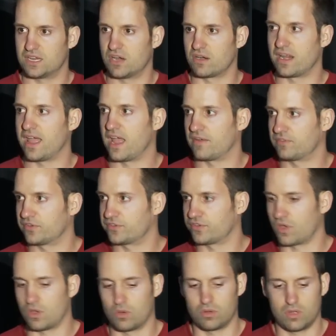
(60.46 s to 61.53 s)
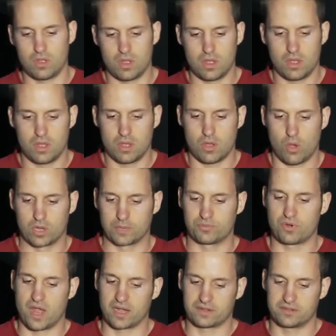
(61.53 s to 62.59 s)
year and a half or so on a
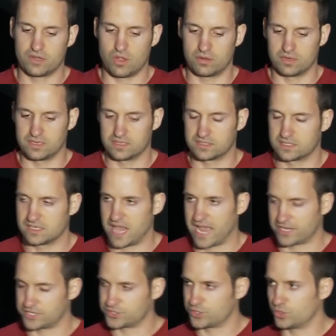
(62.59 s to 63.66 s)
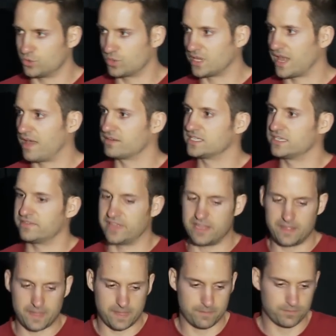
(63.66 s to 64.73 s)
product known as X2 Cloud
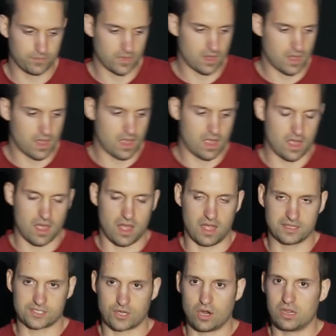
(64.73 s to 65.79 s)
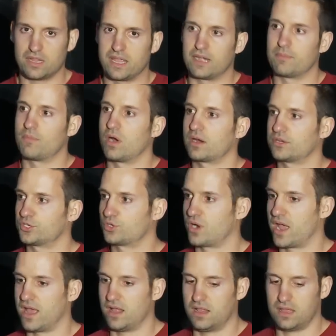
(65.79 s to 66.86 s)
TV. It's currently in a market
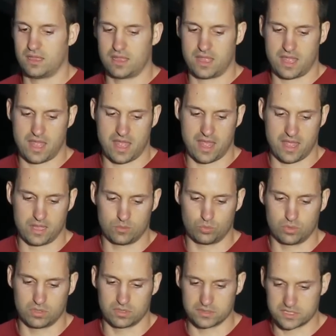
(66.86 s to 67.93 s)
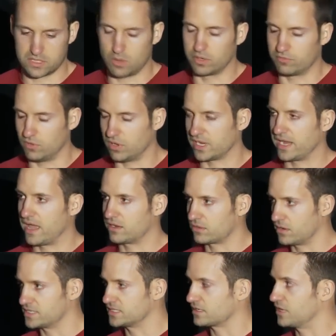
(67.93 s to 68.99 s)
trial, and we're slowly rolling it out
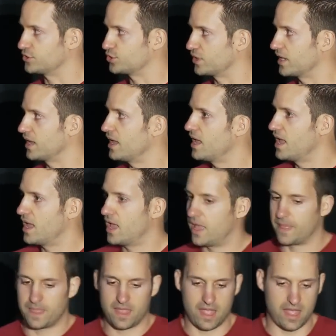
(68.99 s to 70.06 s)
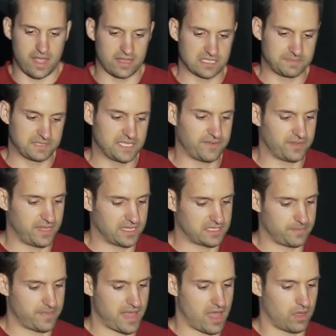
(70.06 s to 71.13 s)
across the country. And specifically, it's
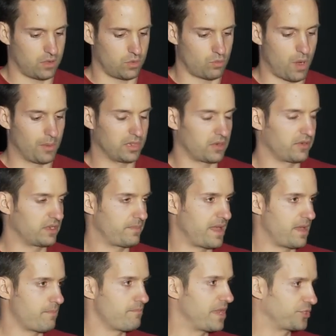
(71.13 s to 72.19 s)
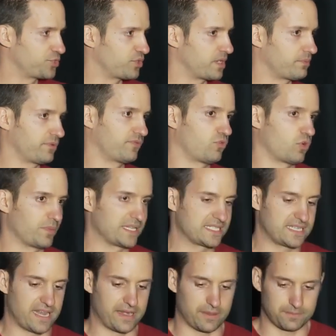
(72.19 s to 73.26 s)
about what we learned about measuring performance
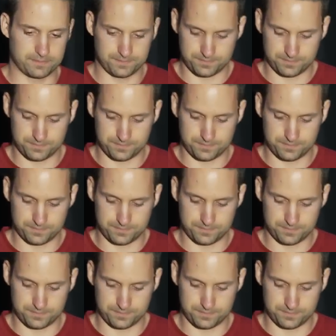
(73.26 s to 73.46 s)
data.